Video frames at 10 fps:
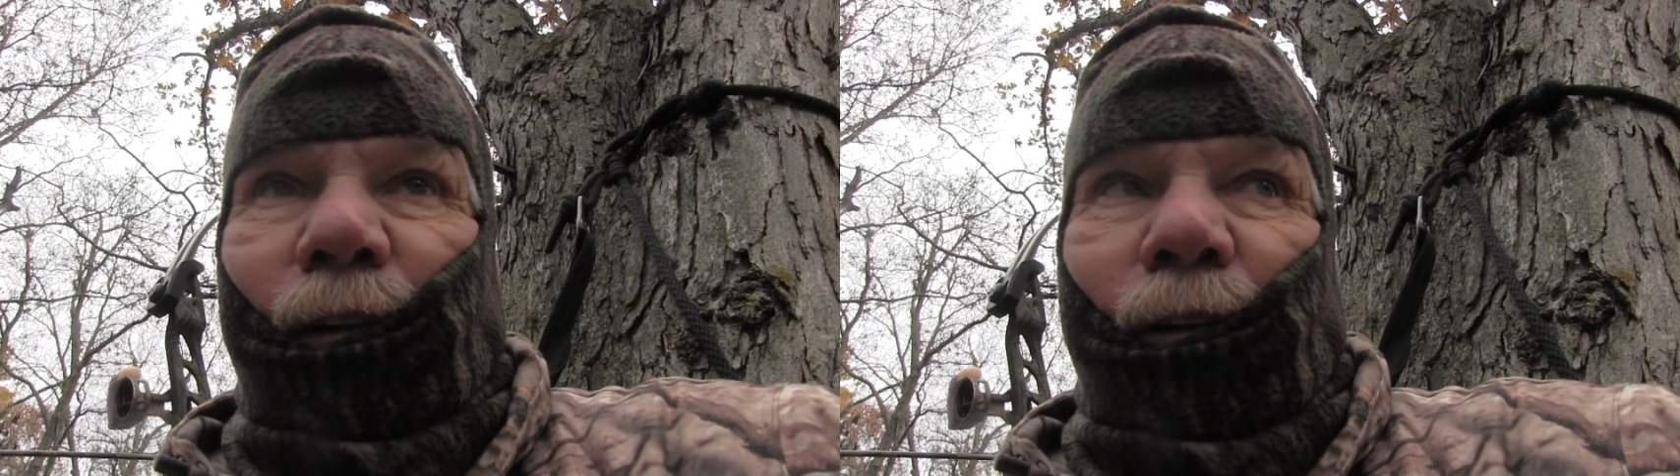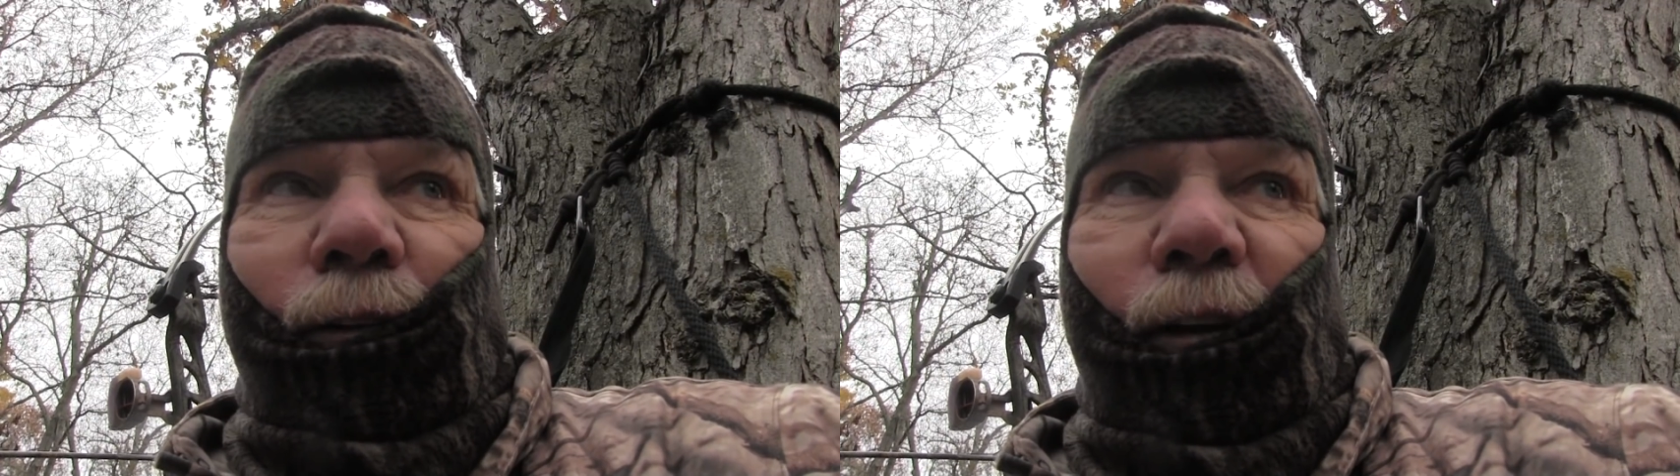
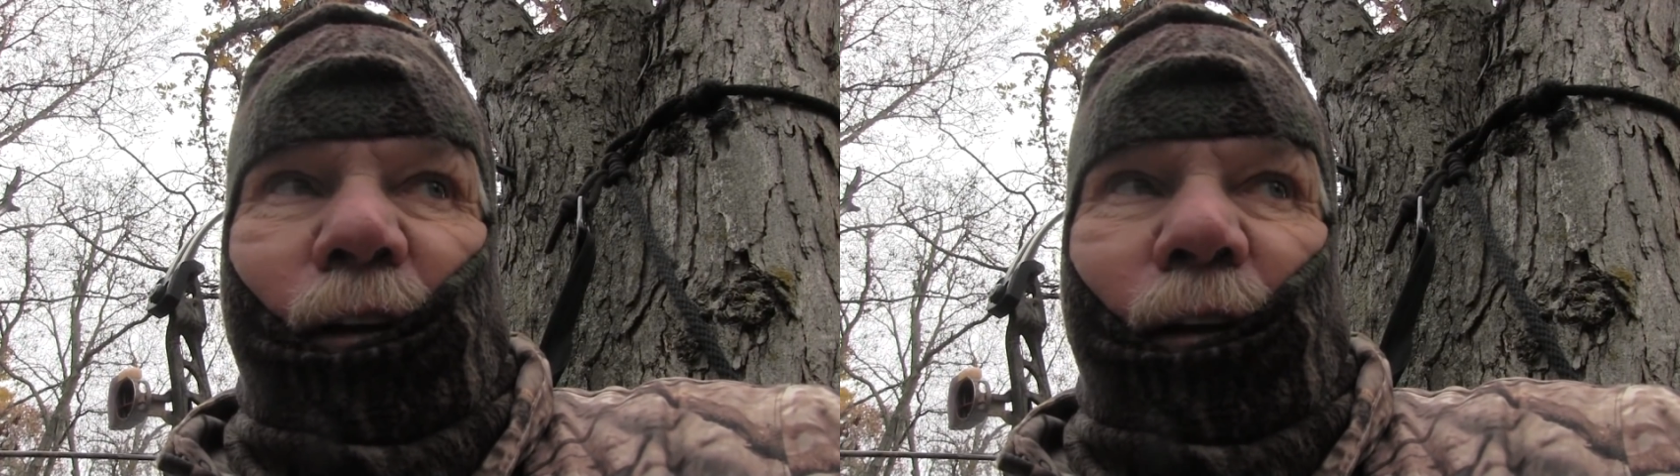straight